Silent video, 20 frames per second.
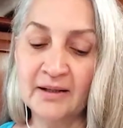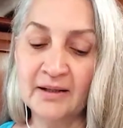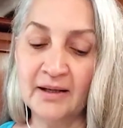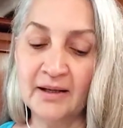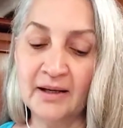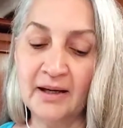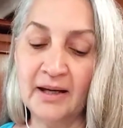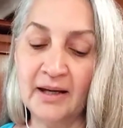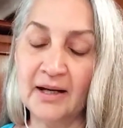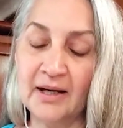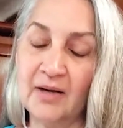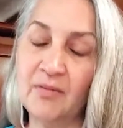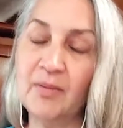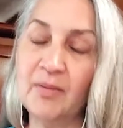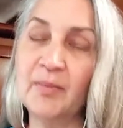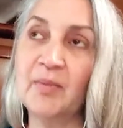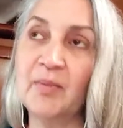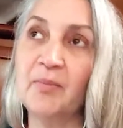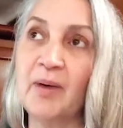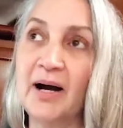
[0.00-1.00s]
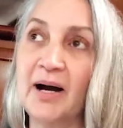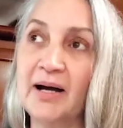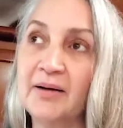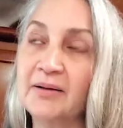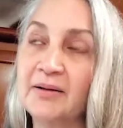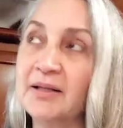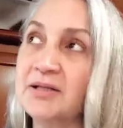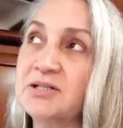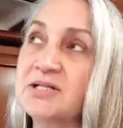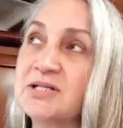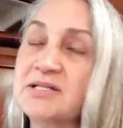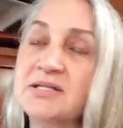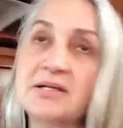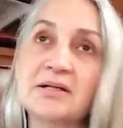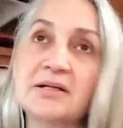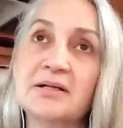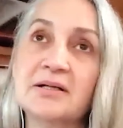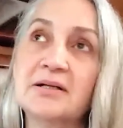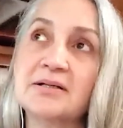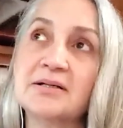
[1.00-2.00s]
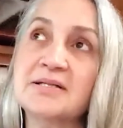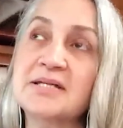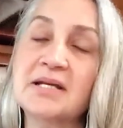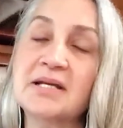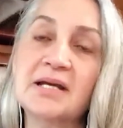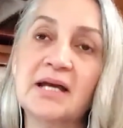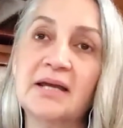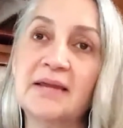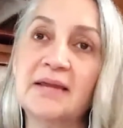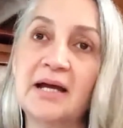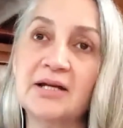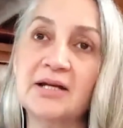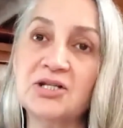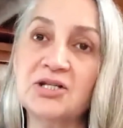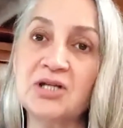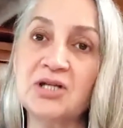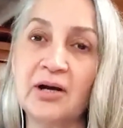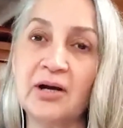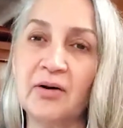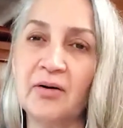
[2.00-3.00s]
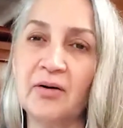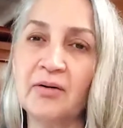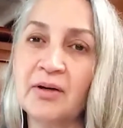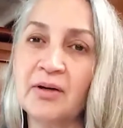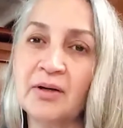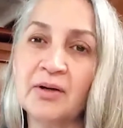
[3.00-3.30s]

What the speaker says: And I remember just sitting in that chair,